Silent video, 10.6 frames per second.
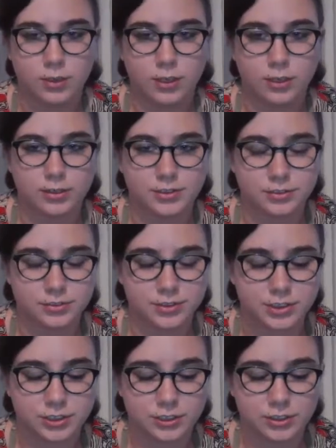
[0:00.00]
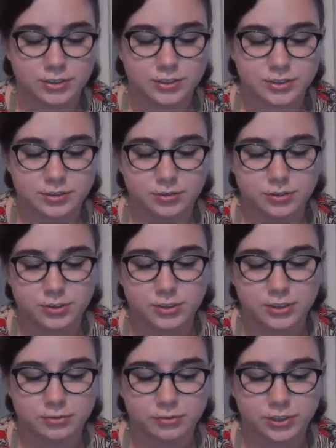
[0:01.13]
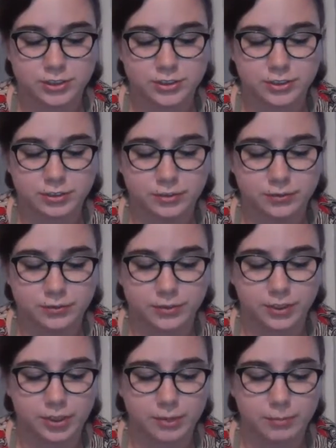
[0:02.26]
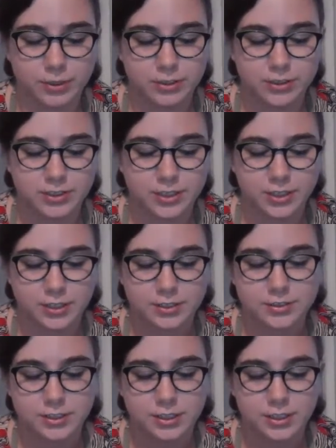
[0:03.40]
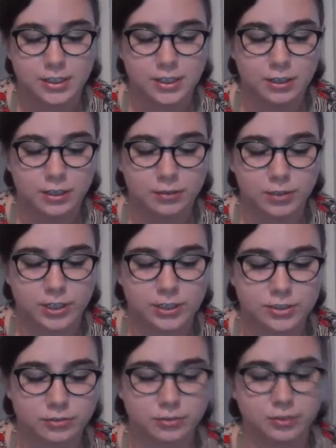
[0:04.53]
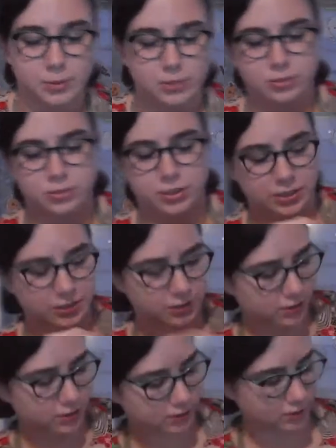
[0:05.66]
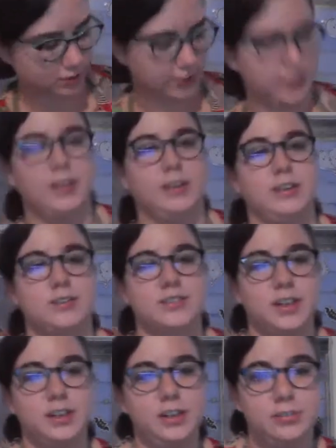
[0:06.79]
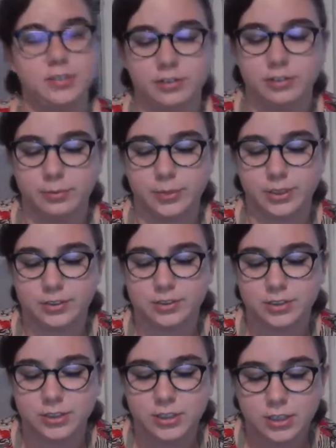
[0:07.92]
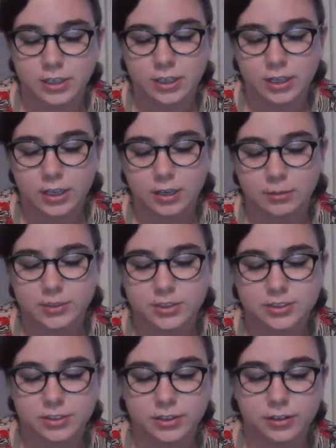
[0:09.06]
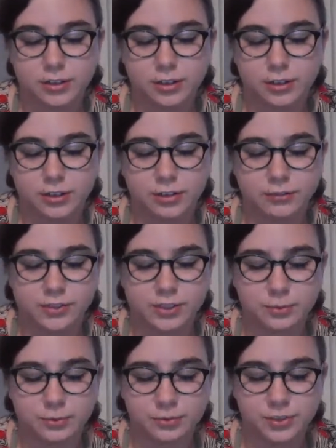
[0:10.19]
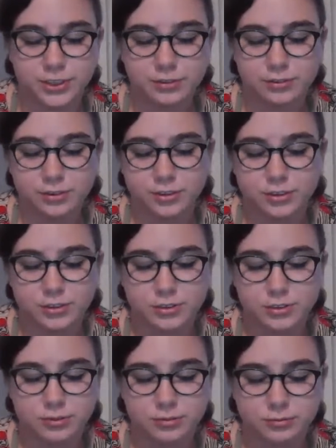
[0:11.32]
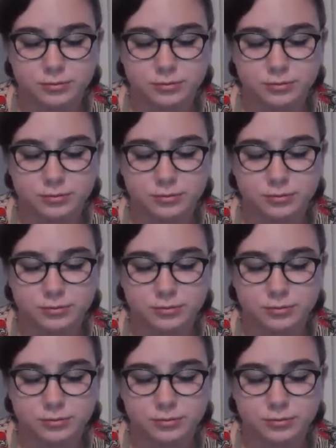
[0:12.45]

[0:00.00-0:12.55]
And as you'll see, it's really starting to flare up on the sides, and we're actually going to be turning it inside out here in a minute to start our invisible decreases.